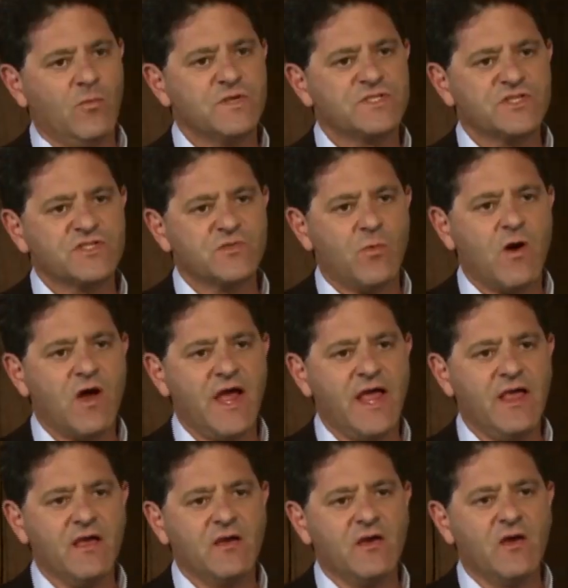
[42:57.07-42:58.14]
which is
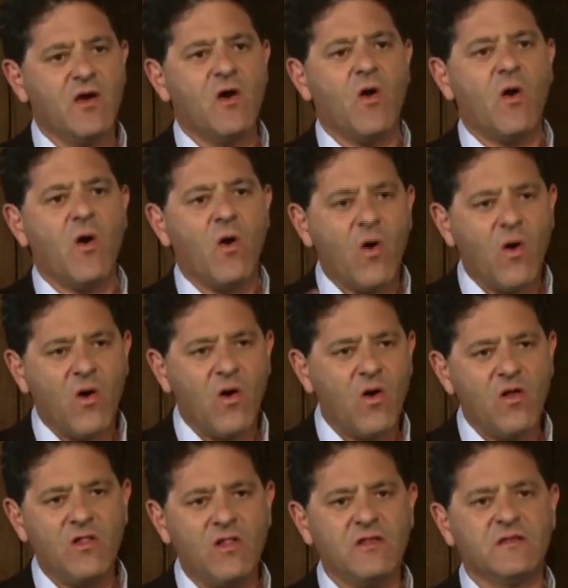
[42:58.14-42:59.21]
why
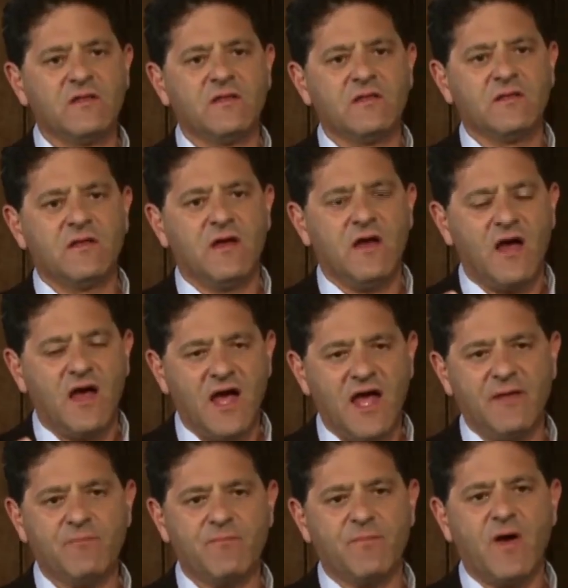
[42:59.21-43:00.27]
all
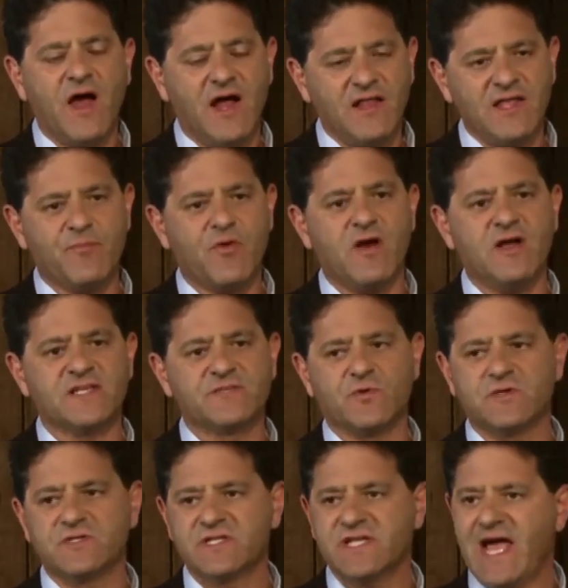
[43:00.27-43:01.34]
highly
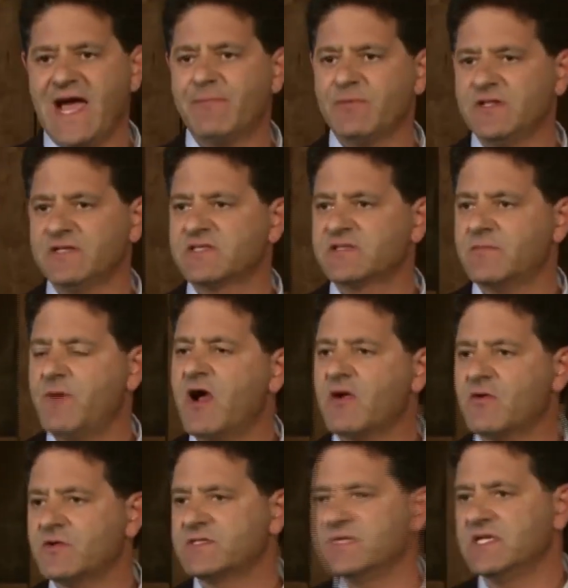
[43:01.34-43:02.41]
prosperous capitalist
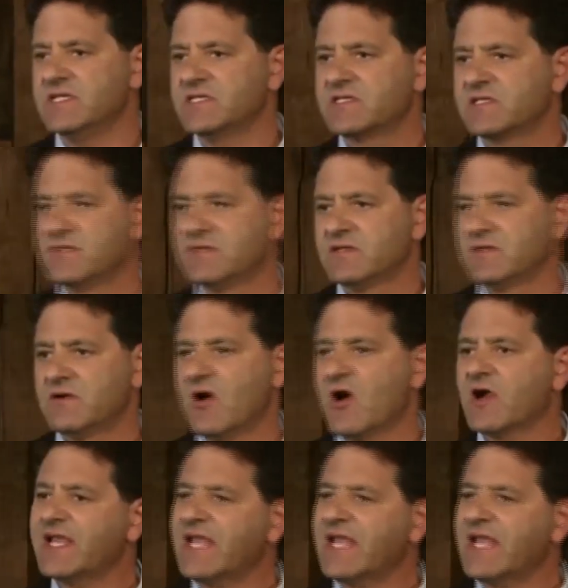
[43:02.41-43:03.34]
democracies are